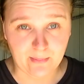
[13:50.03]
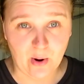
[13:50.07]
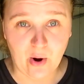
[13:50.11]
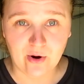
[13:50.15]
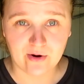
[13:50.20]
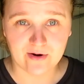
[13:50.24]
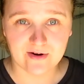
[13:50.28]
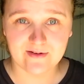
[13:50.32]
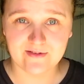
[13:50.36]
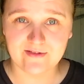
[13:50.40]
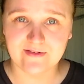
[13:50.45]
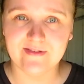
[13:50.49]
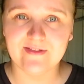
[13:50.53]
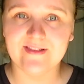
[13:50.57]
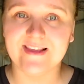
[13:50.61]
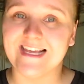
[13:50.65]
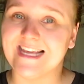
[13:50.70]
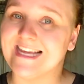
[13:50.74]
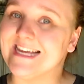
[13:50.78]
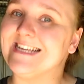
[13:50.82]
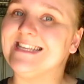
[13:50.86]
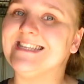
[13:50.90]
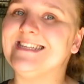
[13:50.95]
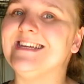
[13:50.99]
box
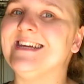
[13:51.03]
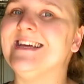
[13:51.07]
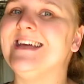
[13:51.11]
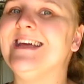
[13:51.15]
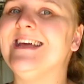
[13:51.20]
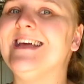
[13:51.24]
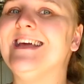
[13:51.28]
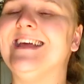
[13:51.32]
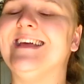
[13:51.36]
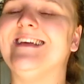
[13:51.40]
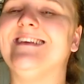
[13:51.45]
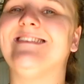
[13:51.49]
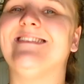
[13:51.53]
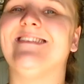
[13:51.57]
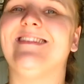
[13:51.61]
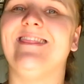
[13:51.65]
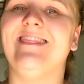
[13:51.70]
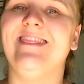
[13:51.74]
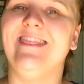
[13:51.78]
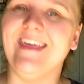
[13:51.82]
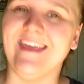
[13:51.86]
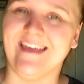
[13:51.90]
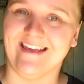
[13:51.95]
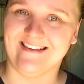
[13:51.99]
kit is
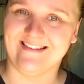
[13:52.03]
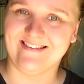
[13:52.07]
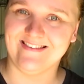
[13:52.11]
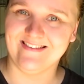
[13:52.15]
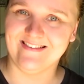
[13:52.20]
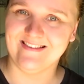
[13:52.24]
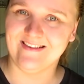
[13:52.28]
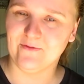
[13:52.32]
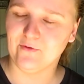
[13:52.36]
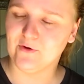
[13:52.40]
this,